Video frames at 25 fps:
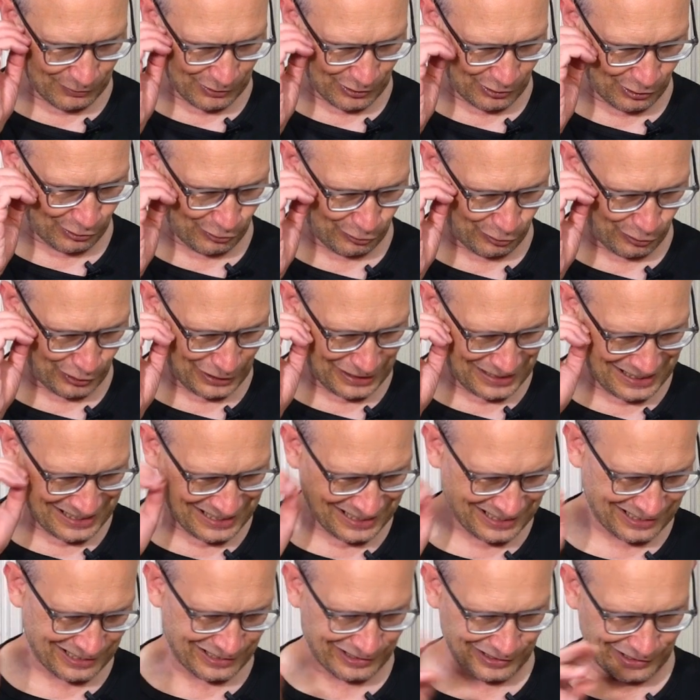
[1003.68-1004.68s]
to throw it in a
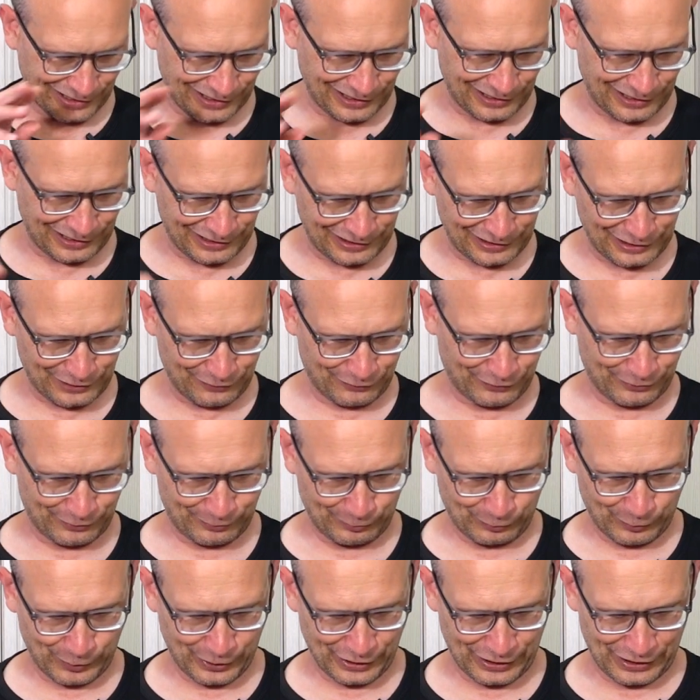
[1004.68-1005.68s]
slightly
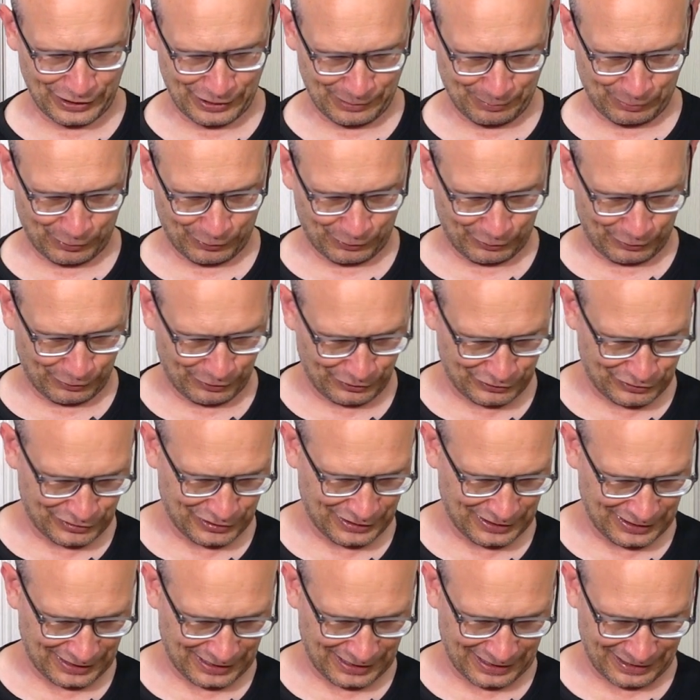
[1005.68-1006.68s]
different way,
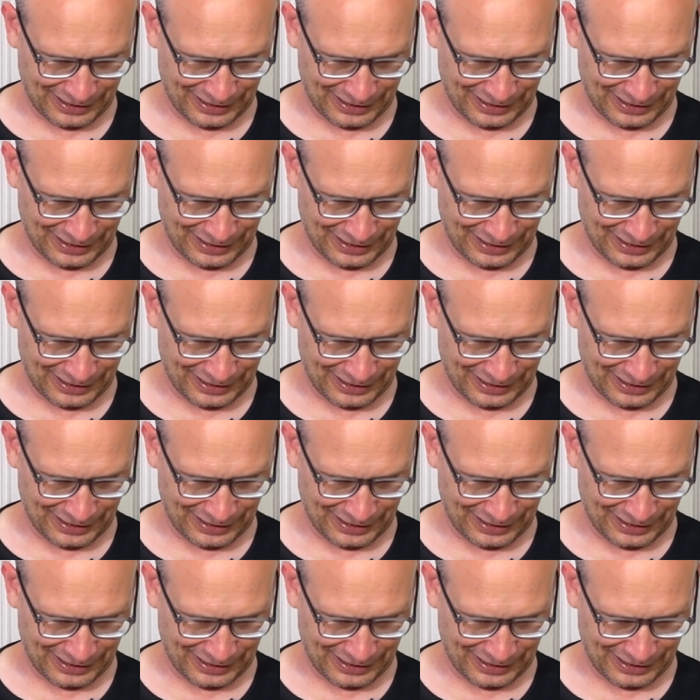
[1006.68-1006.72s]
but